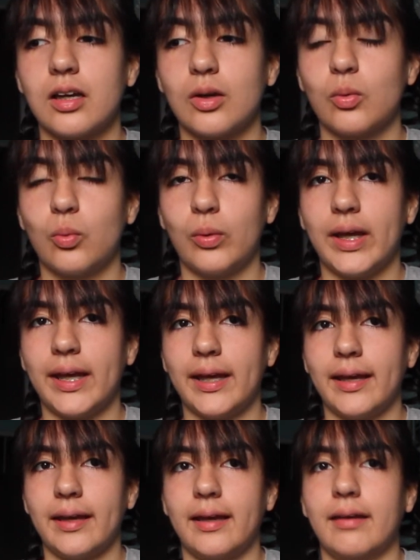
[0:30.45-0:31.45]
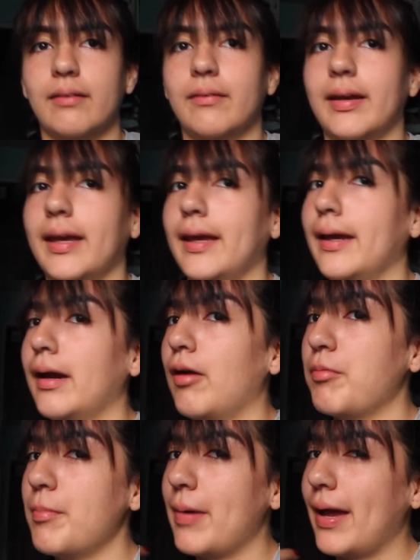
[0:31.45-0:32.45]
Wait, okay, I'll
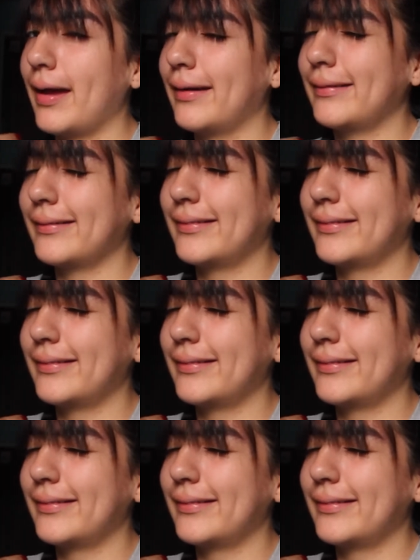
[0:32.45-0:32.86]
be back.